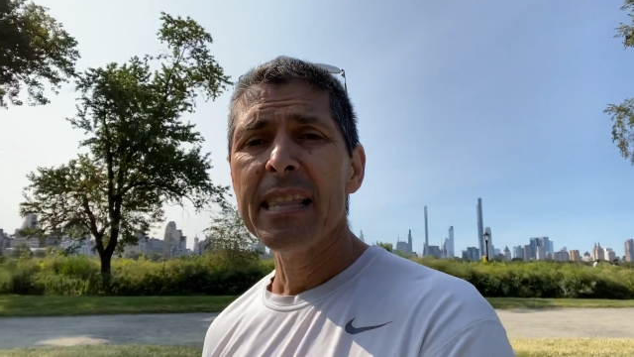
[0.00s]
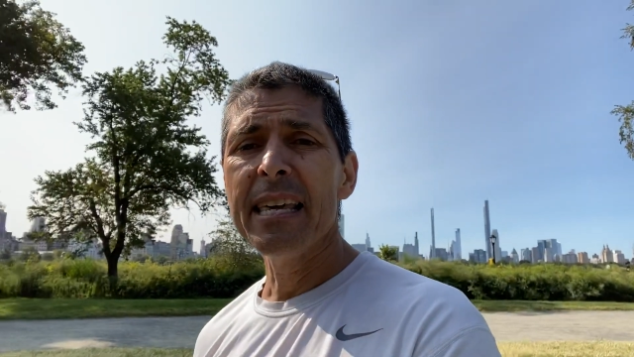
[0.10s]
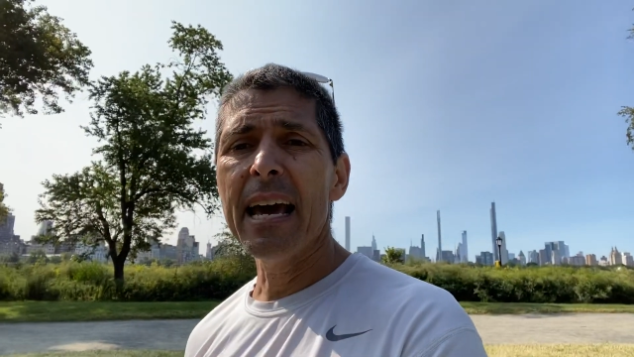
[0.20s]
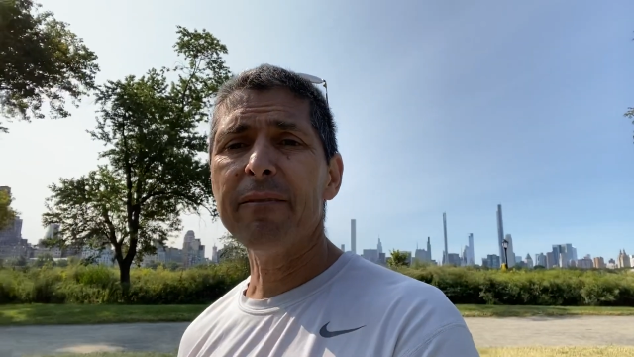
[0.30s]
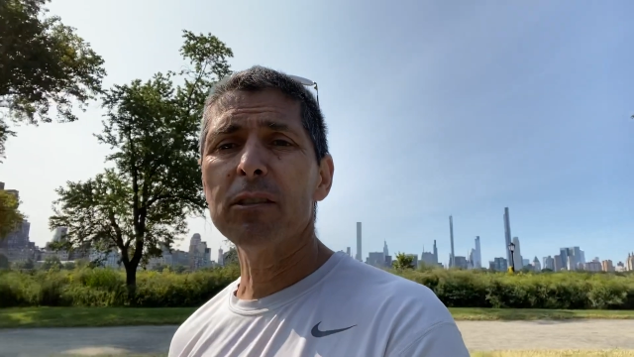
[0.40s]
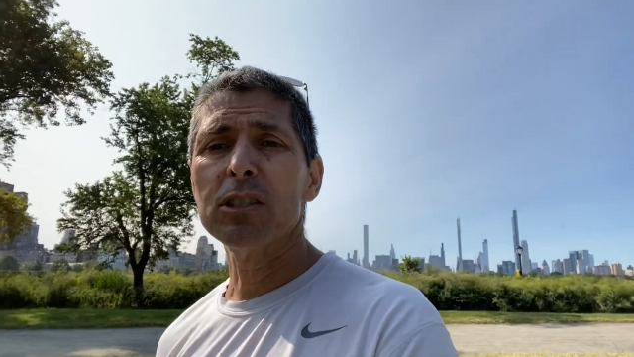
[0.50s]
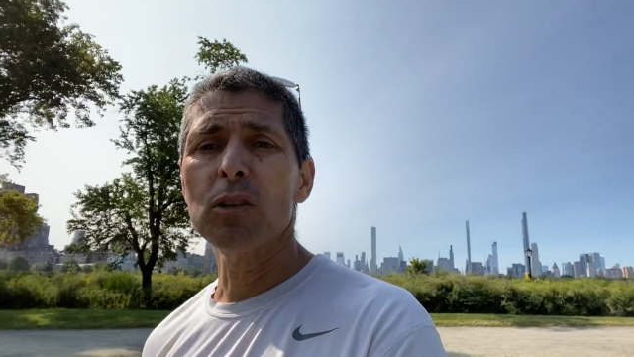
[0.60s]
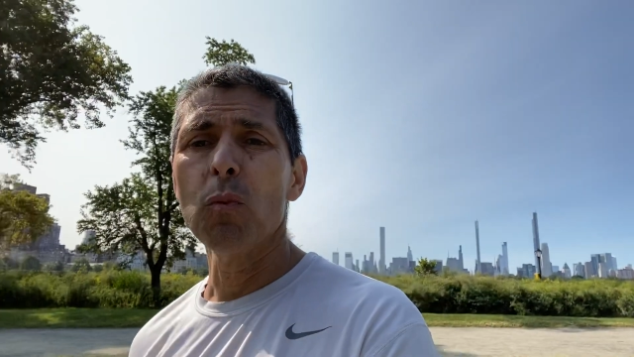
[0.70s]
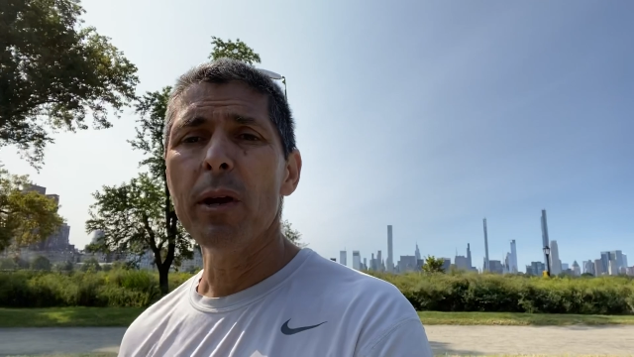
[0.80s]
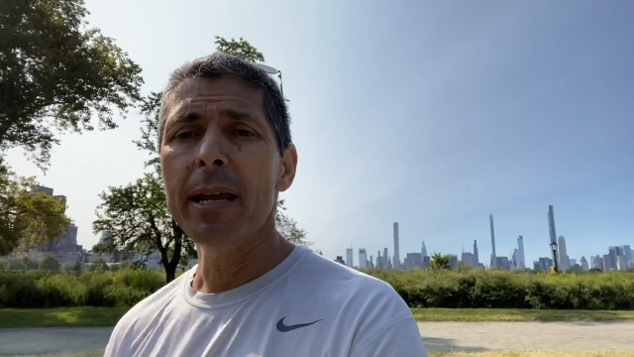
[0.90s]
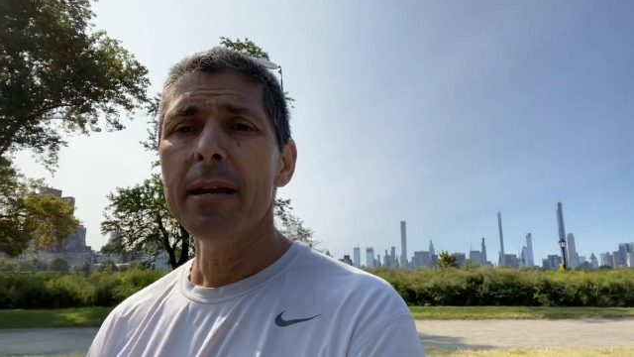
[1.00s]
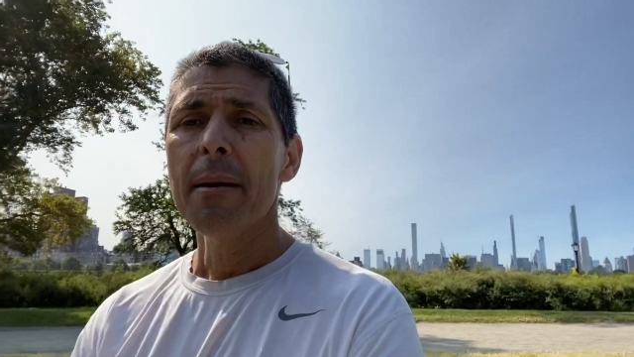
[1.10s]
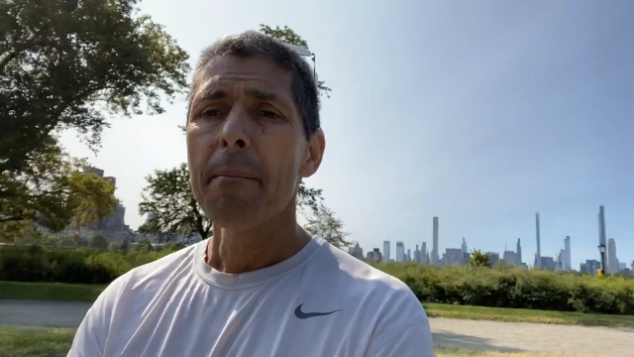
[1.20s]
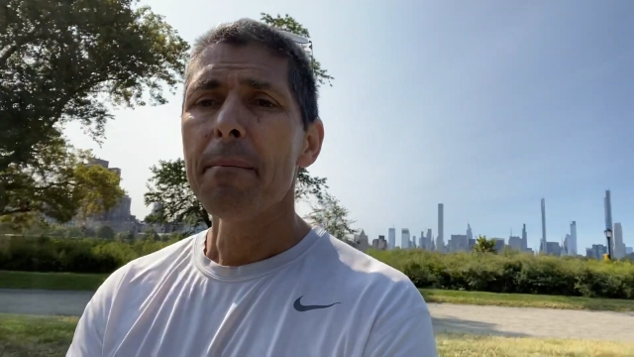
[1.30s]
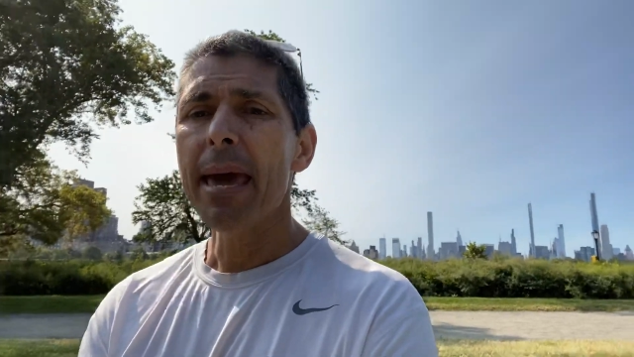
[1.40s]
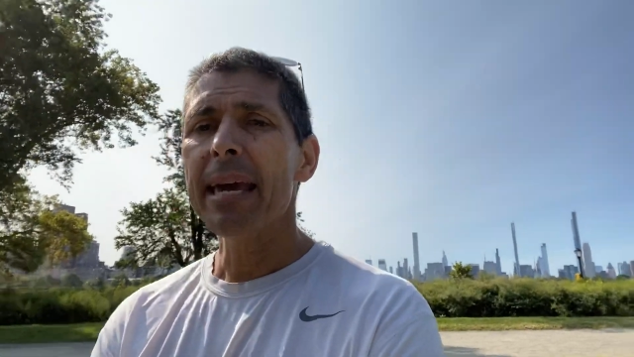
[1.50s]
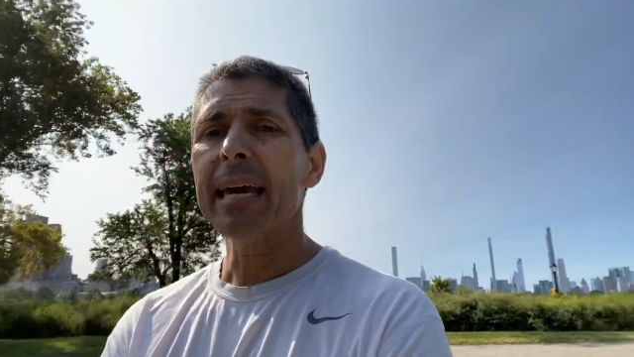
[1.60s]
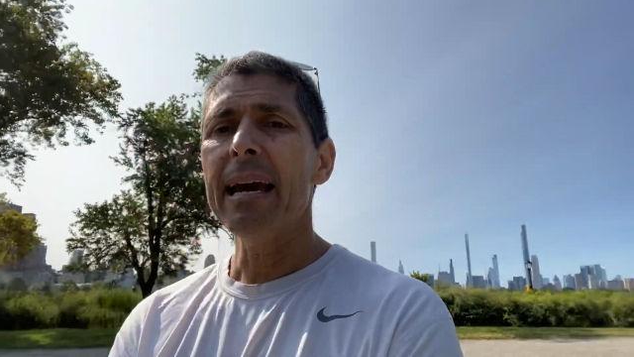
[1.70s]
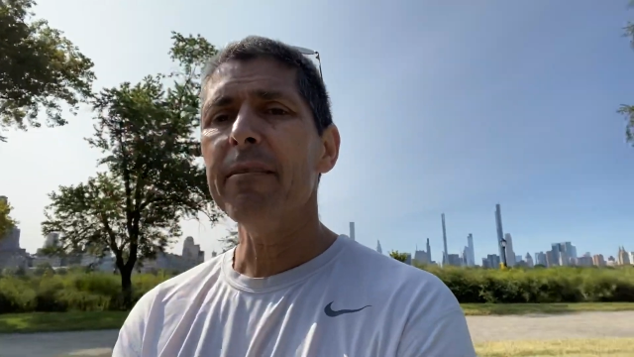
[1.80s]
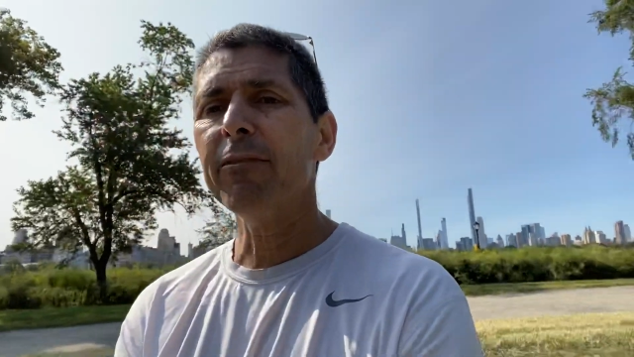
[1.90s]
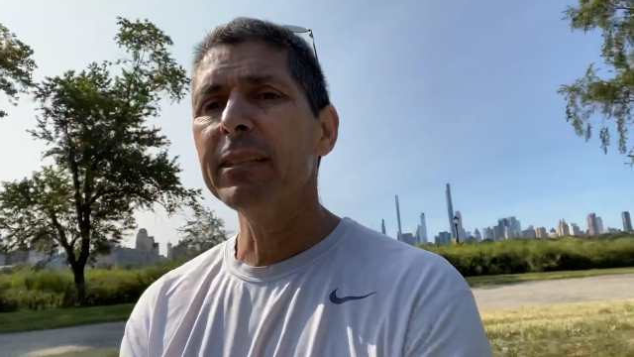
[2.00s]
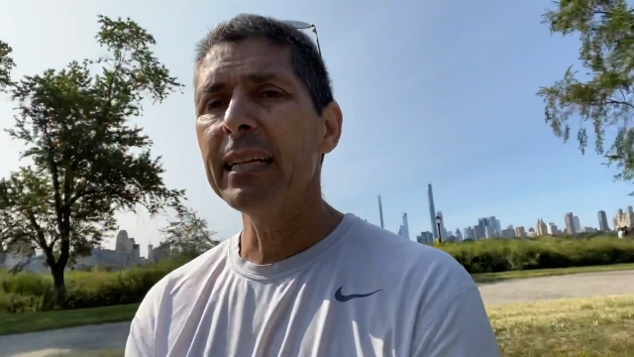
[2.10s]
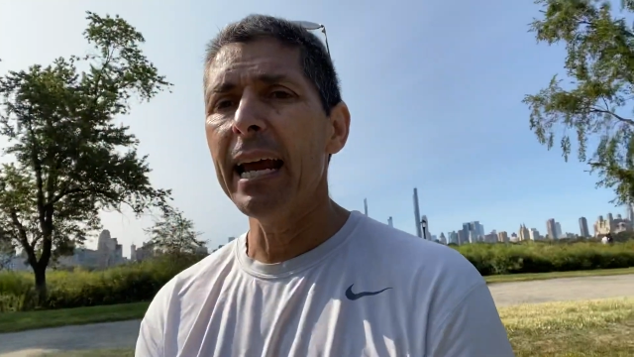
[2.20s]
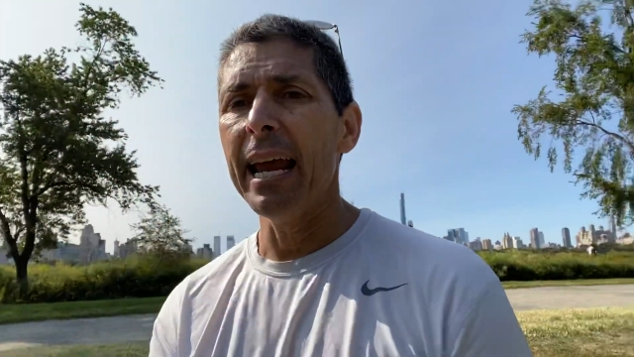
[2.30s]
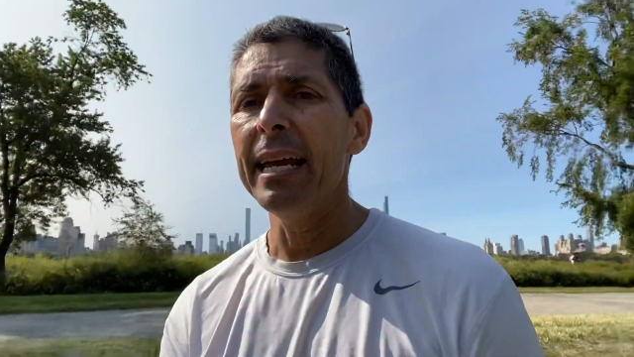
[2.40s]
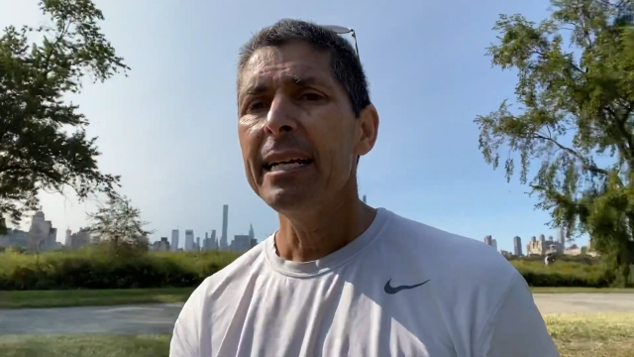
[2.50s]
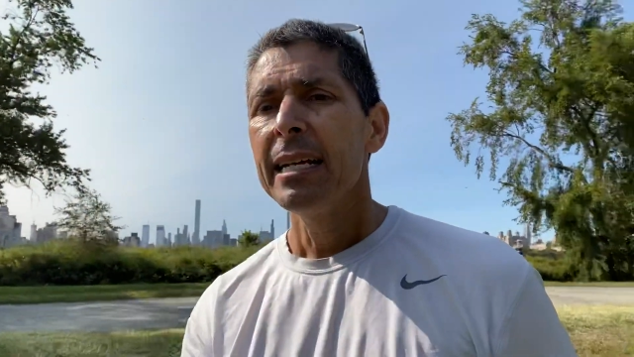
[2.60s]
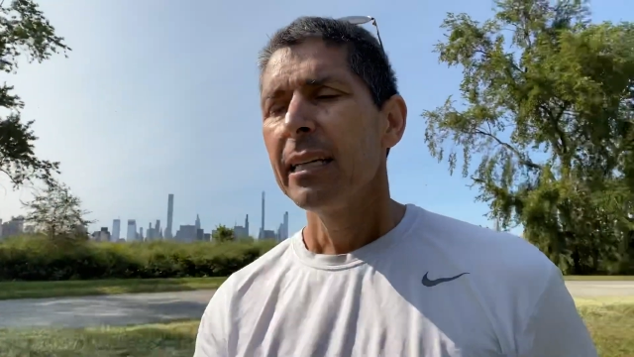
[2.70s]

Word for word: the efforts that we make every day